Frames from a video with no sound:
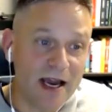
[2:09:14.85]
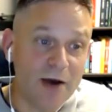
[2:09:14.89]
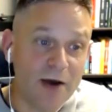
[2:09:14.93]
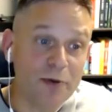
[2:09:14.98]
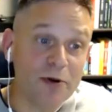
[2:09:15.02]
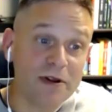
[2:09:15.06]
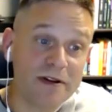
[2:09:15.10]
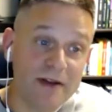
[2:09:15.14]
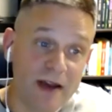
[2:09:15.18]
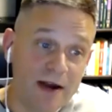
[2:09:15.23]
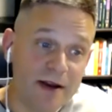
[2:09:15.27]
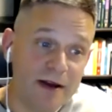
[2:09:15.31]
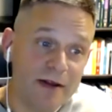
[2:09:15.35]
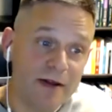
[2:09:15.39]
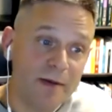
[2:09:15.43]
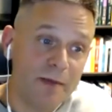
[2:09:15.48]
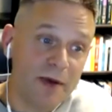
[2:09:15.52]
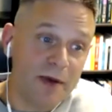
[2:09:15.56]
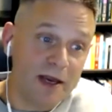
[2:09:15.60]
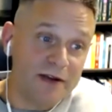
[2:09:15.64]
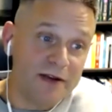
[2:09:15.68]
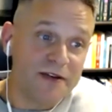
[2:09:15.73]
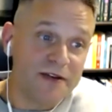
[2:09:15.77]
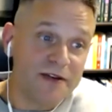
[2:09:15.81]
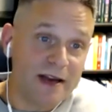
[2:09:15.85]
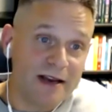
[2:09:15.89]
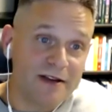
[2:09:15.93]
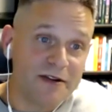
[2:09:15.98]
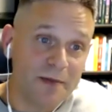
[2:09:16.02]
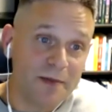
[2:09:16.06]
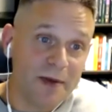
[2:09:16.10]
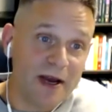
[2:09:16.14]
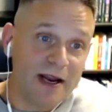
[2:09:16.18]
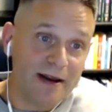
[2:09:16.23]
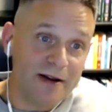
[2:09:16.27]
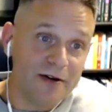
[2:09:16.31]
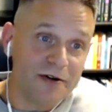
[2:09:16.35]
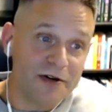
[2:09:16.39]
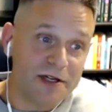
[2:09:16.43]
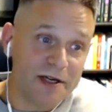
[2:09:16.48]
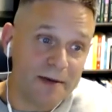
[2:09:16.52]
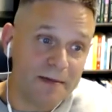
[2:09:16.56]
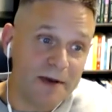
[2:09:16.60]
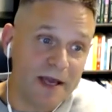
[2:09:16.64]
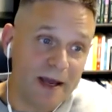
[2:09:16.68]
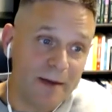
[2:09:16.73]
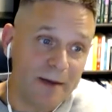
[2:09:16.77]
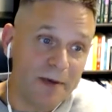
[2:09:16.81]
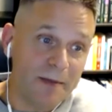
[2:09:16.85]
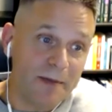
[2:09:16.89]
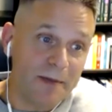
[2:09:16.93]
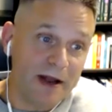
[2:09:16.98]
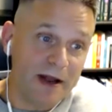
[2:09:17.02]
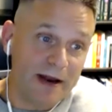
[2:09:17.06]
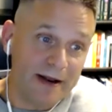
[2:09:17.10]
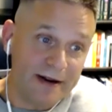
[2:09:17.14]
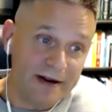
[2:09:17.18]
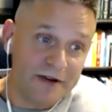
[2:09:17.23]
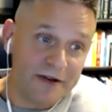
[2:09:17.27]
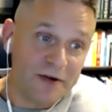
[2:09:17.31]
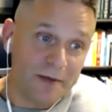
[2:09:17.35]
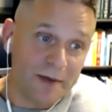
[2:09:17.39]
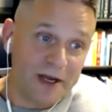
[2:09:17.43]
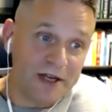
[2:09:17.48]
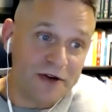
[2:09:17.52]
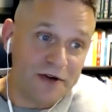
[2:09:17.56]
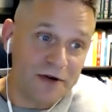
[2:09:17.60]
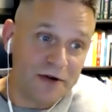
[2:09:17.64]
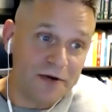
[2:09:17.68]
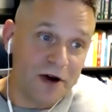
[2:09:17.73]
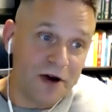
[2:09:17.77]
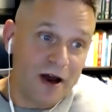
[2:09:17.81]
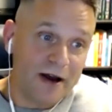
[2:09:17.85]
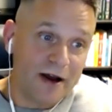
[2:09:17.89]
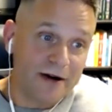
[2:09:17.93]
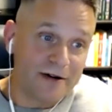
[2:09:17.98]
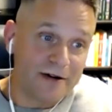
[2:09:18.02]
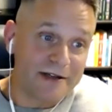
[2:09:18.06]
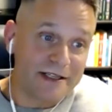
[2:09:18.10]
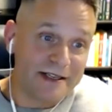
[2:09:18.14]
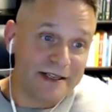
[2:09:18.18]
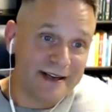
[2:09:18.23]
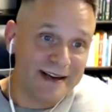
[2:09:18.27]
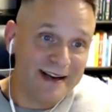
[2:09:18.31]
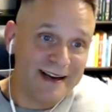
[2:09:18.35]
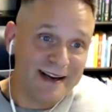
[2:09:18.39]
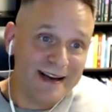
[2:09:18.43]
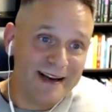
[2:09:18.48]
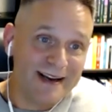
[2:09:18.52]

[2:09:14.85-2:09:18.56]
I will tell you the biggest test of my leadership capabilities are my two daughters.